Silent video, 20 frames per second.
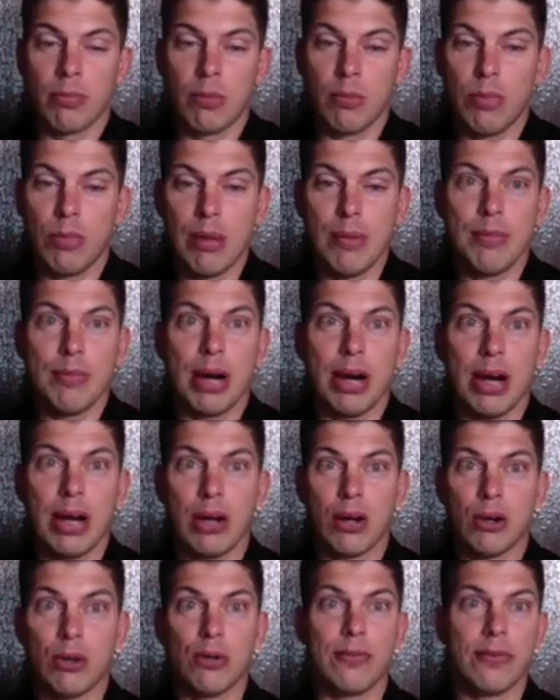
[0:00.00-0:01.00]
maybe my
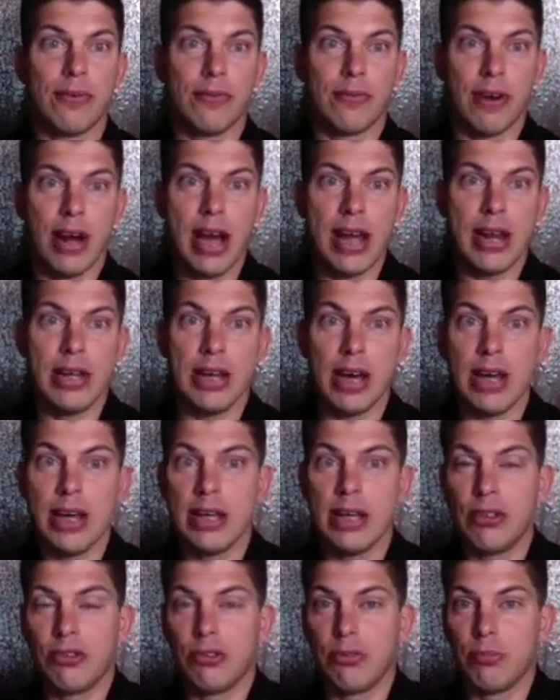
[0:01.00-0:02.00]
goal for Friday
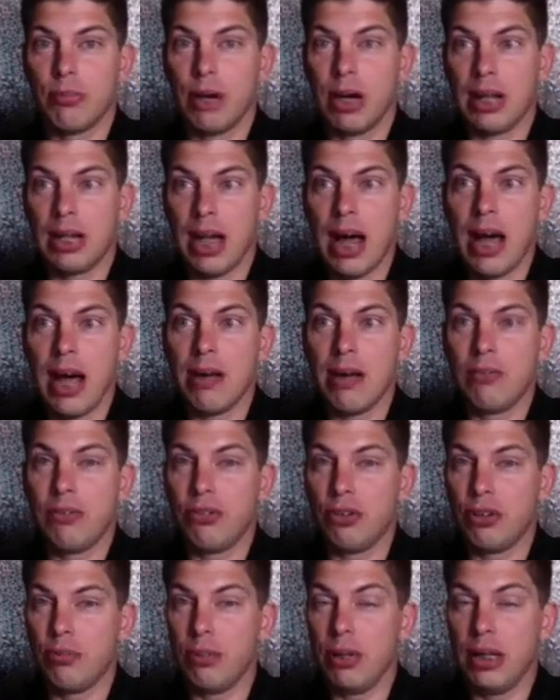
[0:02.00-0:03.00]
night, my live
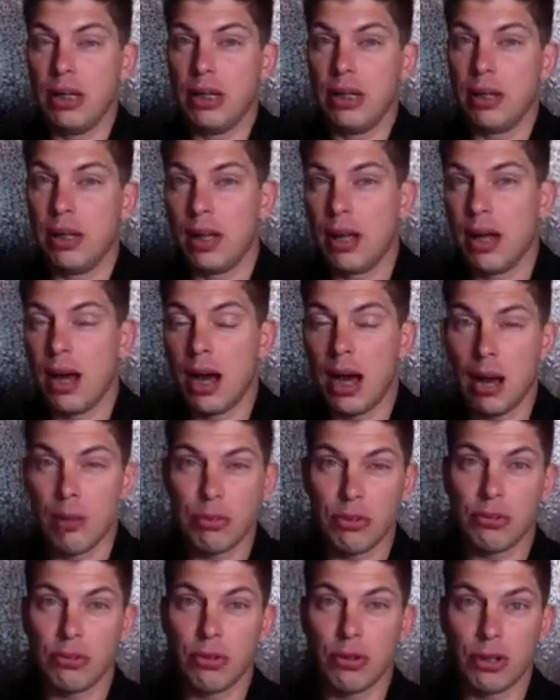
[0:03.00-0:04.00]
should be, I'm
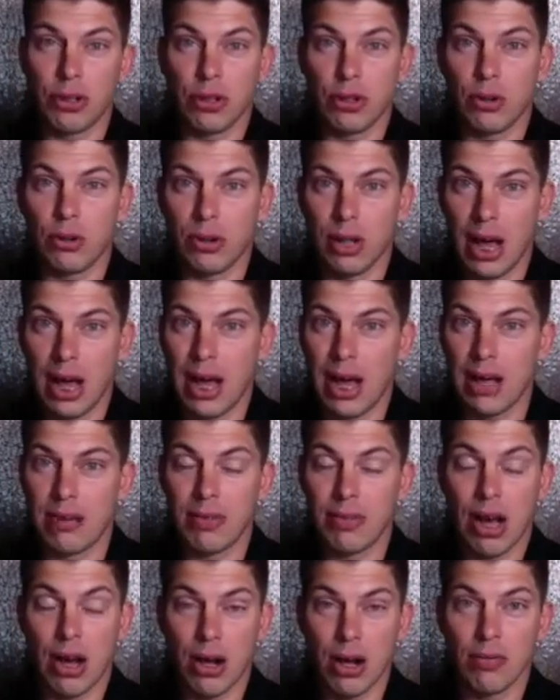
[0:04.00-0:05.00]
just going to go live
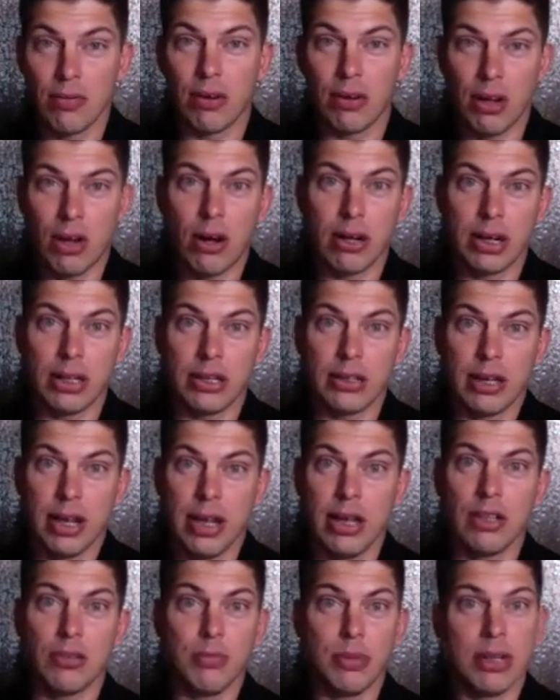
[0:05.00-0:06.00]
however long it
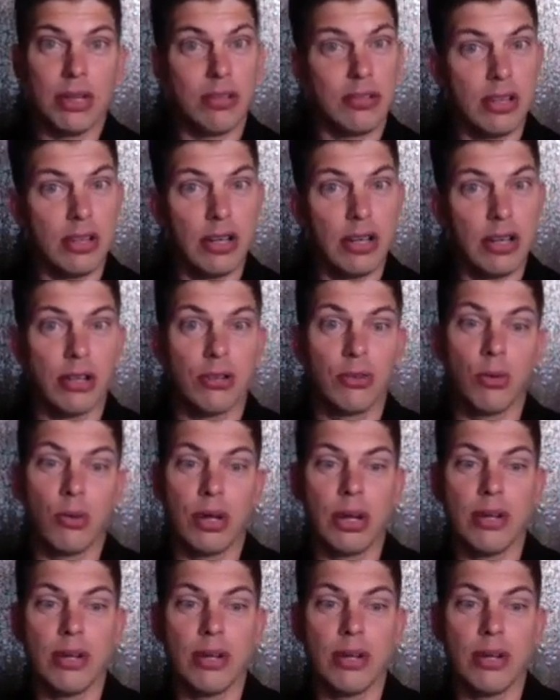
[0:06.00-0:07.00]
takes me to sell
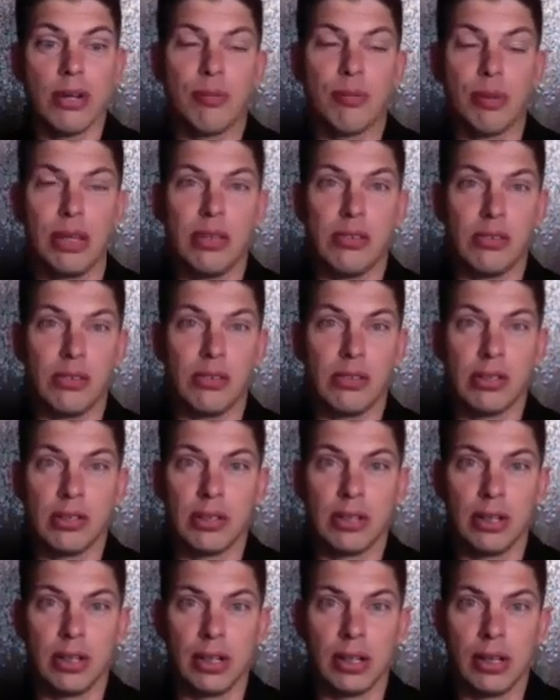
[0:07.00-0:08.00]
25 pieces.
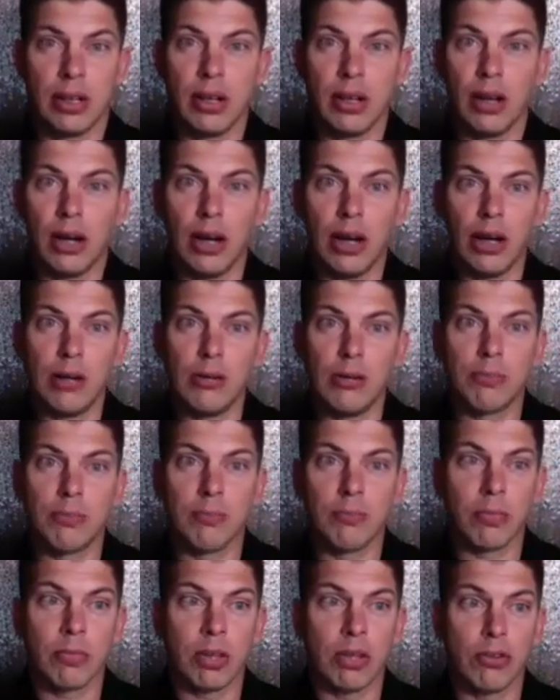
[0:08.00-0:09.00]

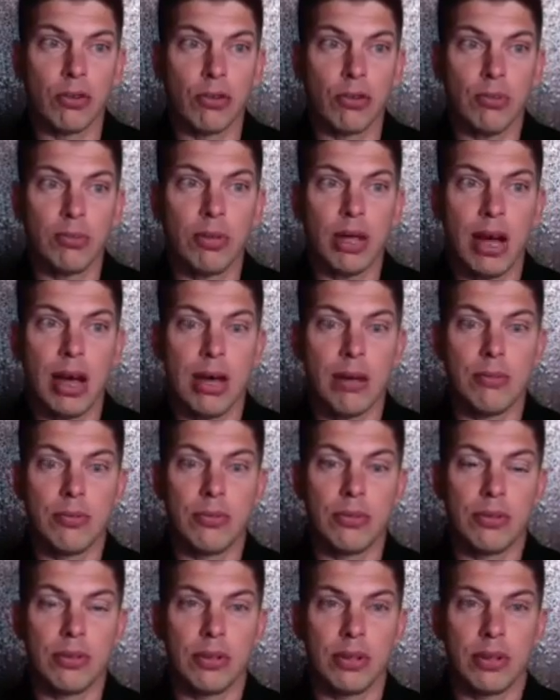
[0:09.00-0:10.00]
So
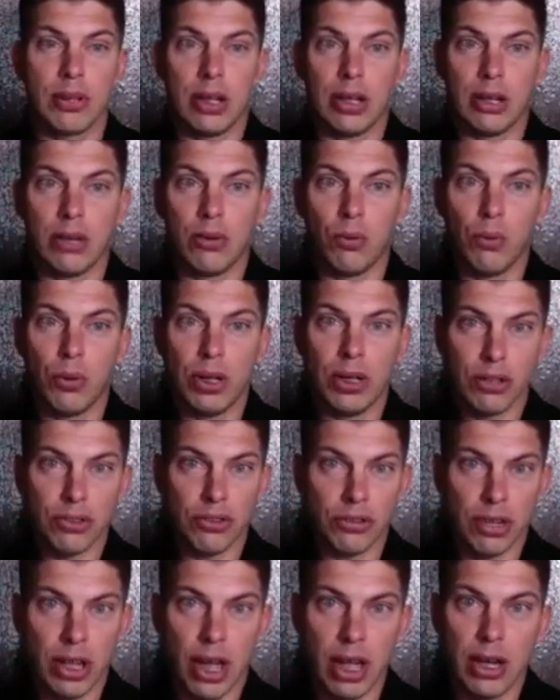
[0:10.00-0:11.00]
sometimes, like, we
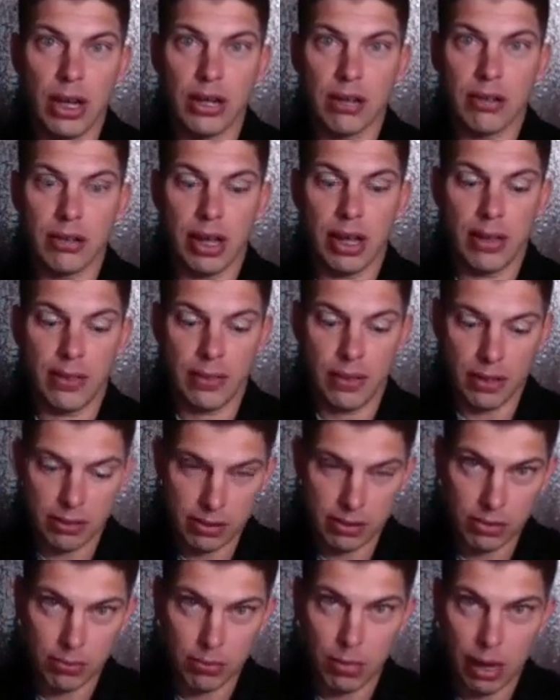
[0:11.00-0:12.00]
just need to say, this
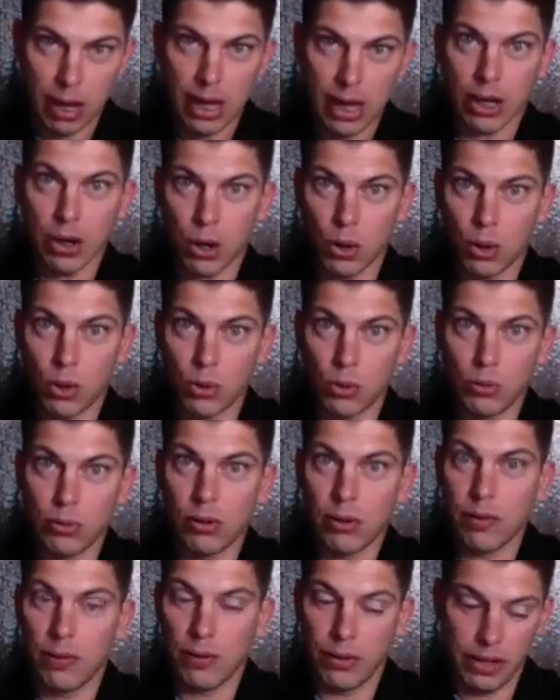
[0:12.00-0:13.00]
is my goal,
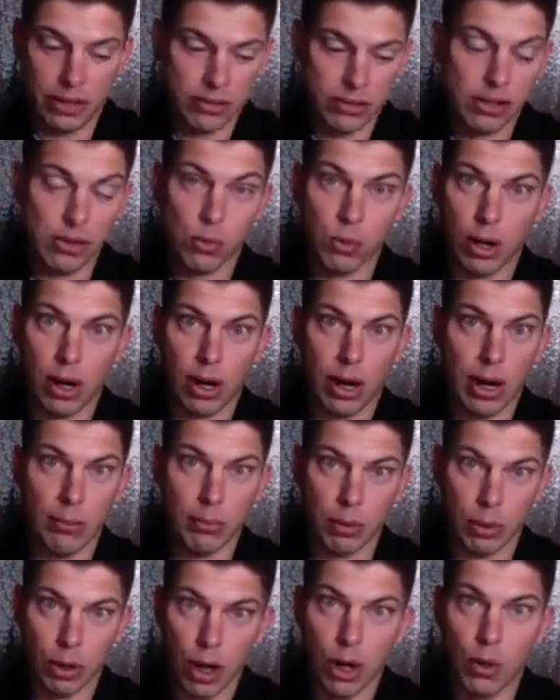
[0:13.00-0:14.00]
this is where
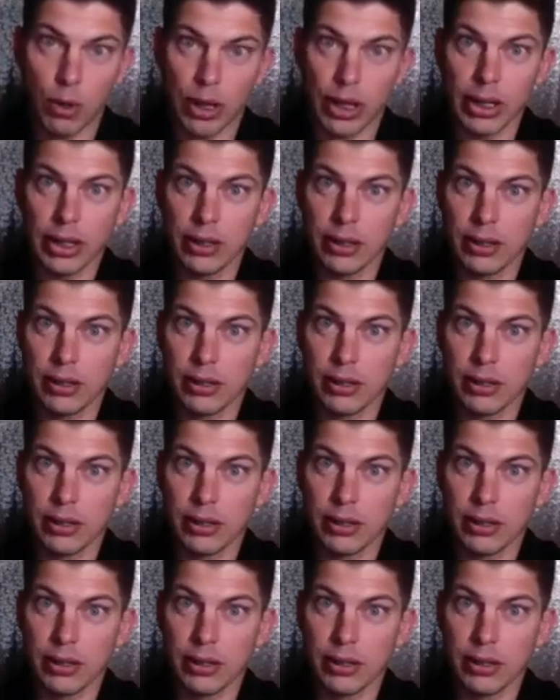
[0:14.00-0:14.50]
I'm going,